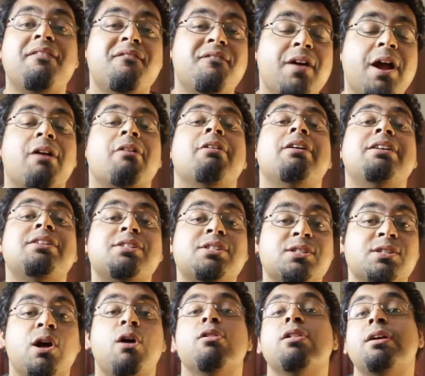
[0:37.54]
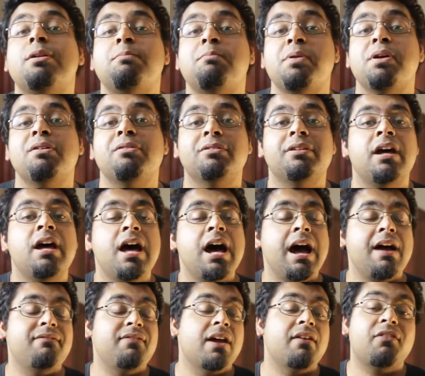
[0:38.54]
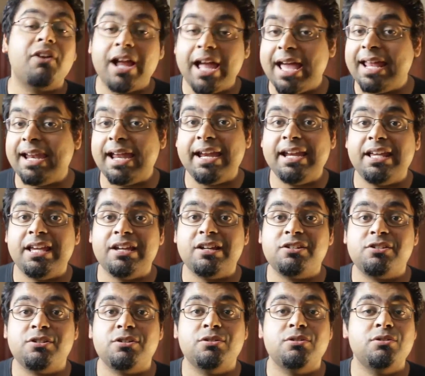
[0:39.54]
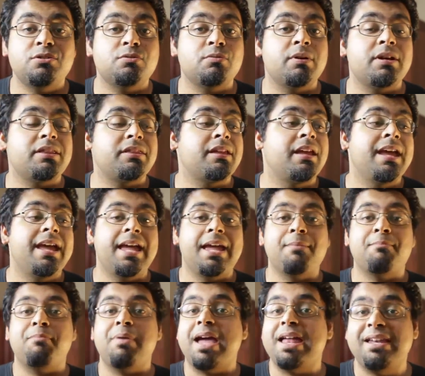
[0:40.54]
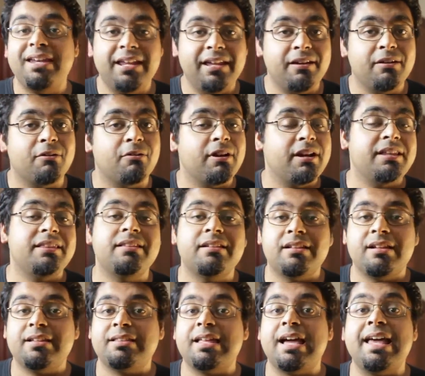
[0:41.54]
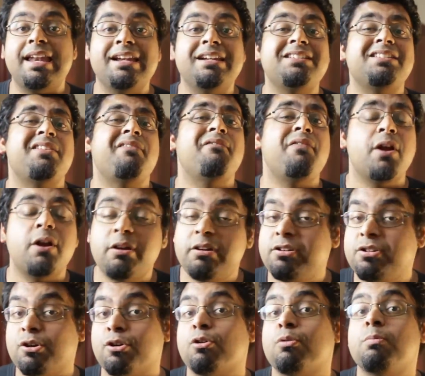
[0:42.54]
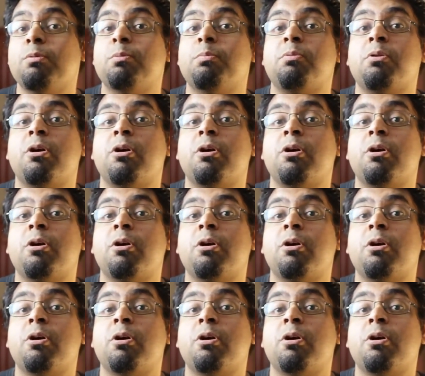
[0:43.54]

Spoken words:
a very solid build. I've never had any issues with it bending or anything like that, and it's a very durable